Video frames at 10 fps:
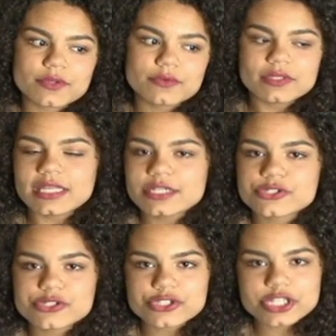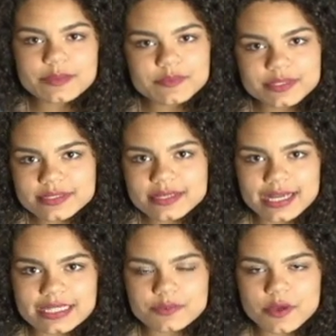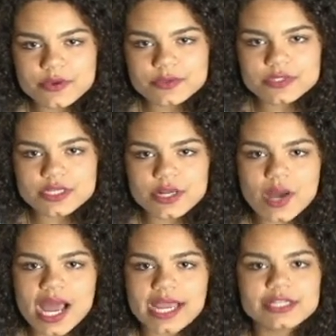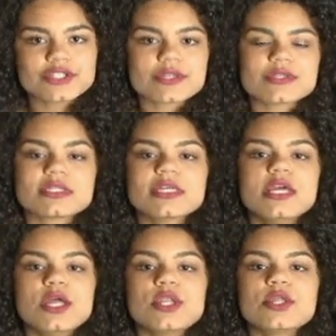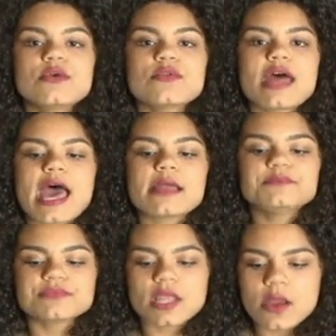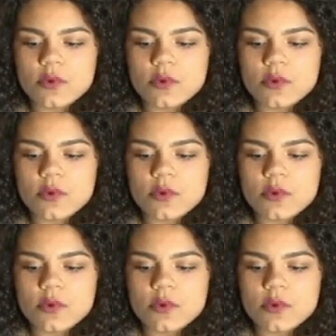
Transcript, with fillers: relationships i suppose you know i just knew that i